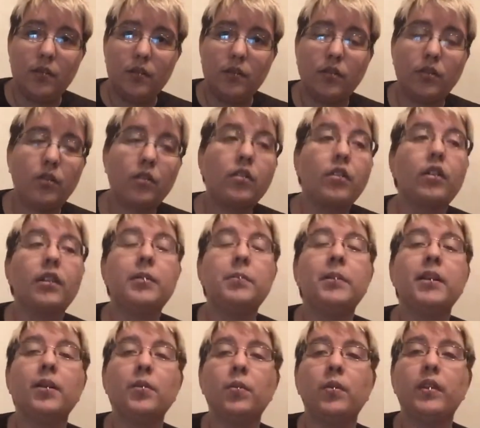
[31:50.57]
You're going to
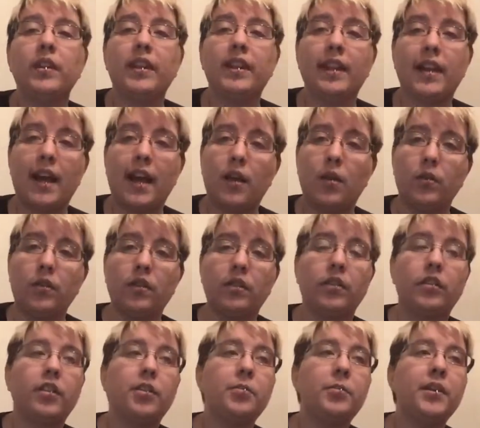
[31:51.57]
be able to get out. You're
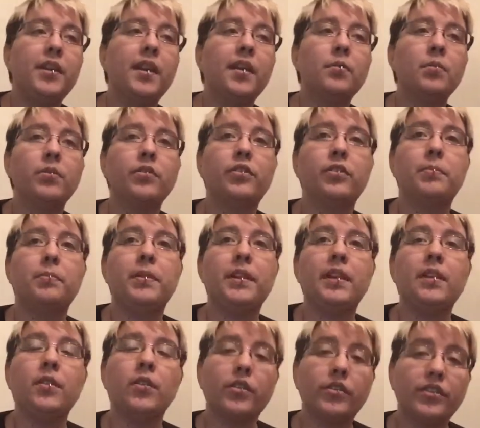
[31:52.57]
going to be able to be
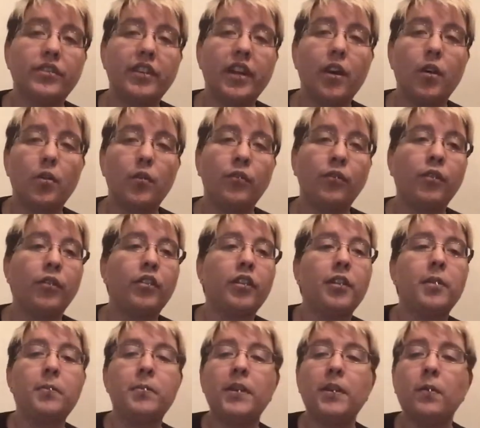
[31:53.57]
yourself. You're going
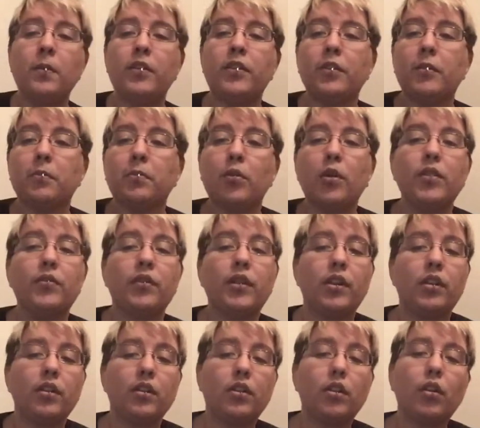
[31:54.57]
to be with your
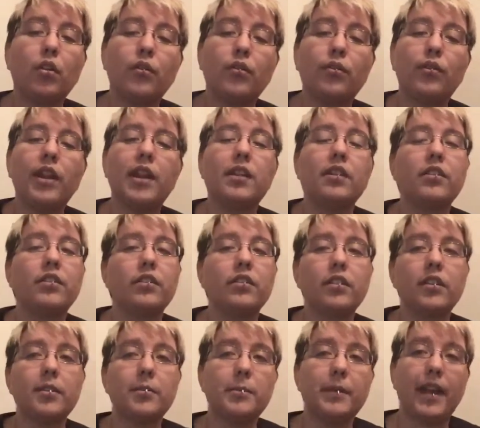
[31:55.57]
boyfriend or girlfriend, and you're
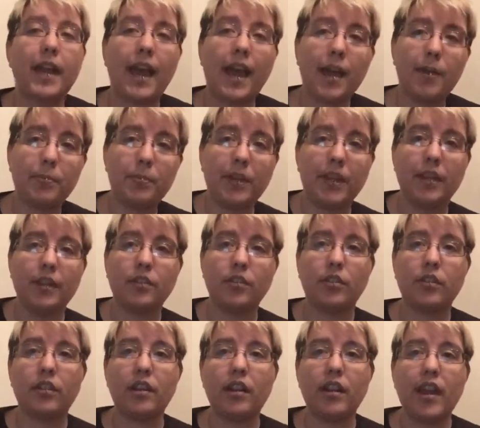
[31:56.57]
going to be happy, and
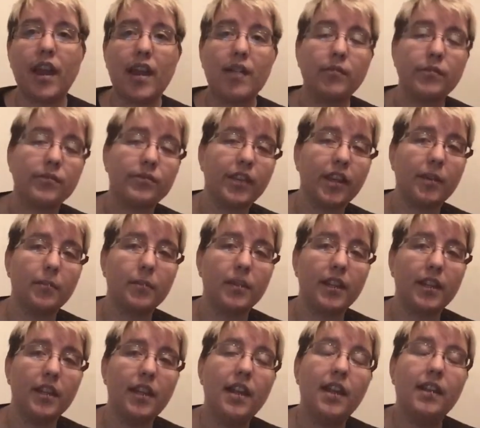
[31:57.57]
you're going to have a
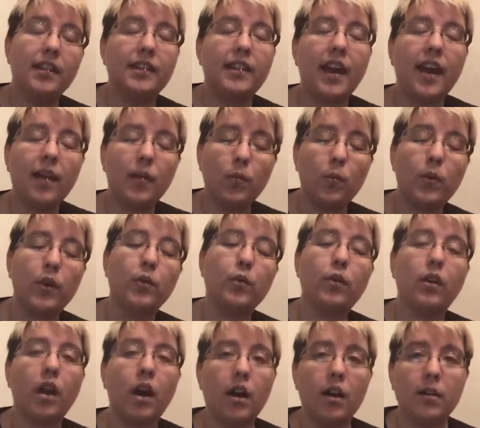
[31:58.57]
family. That will
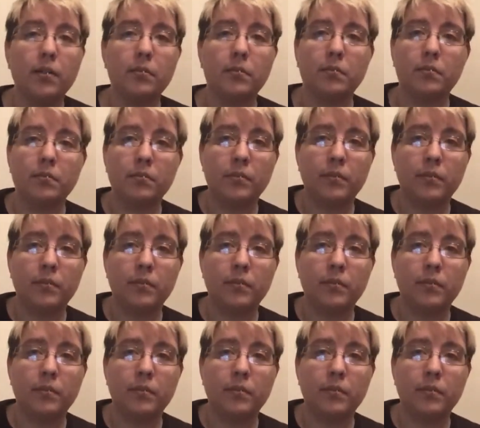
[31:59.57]
come.